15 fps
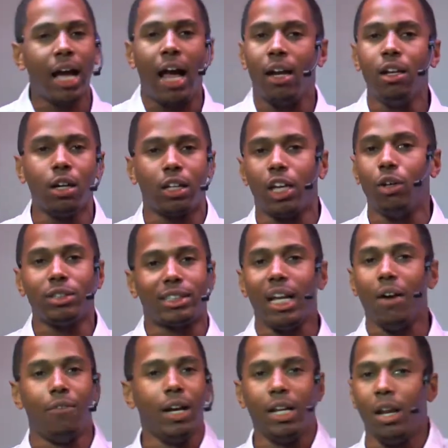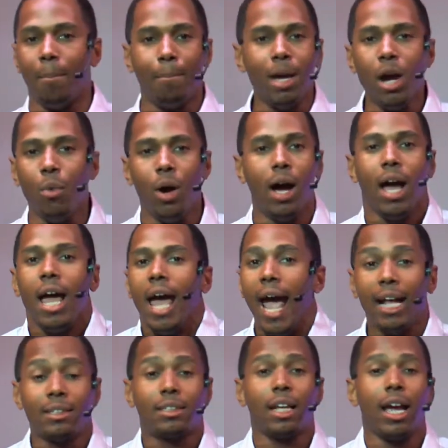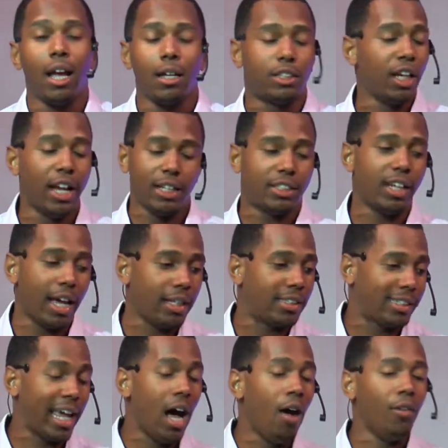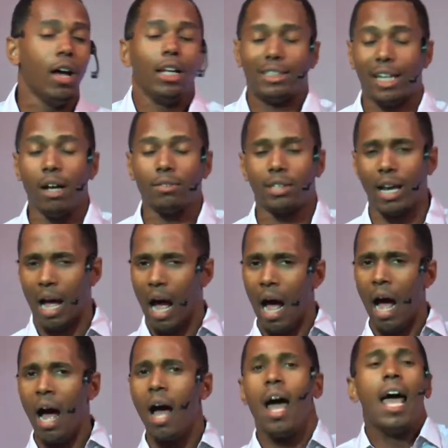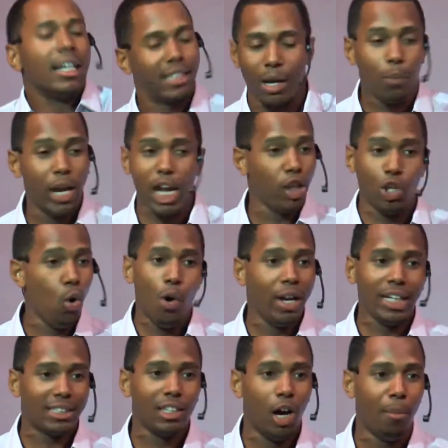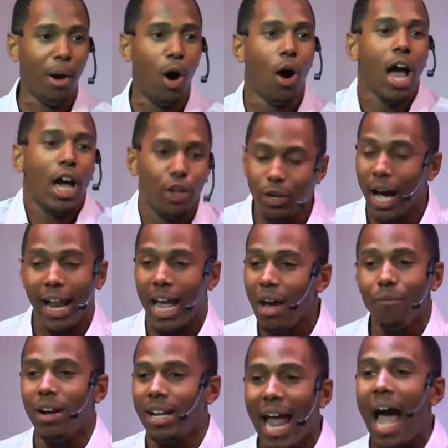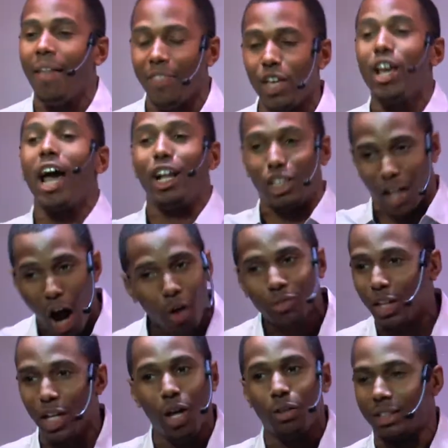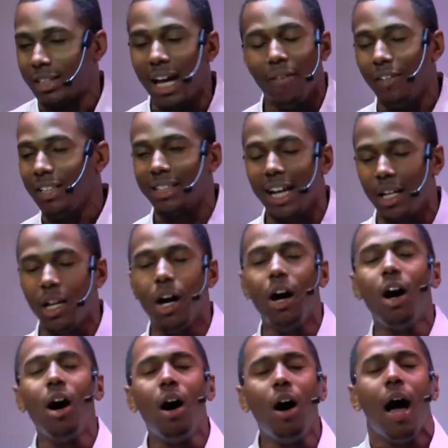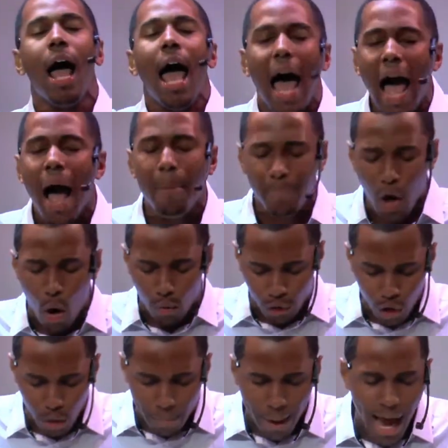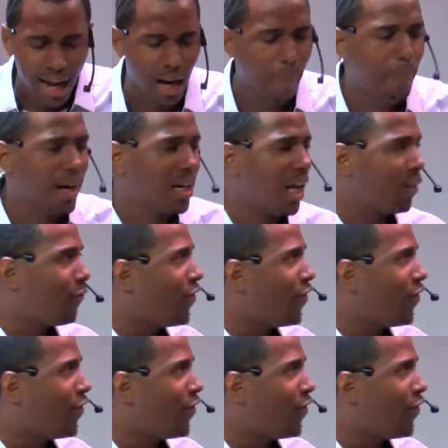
you got to look yourself in the mirror and say, say, say, self, self, say, huh? Say, we ain't doing this no more. You got every now and then you got to talk to yourself and say, no, I'm going to do better because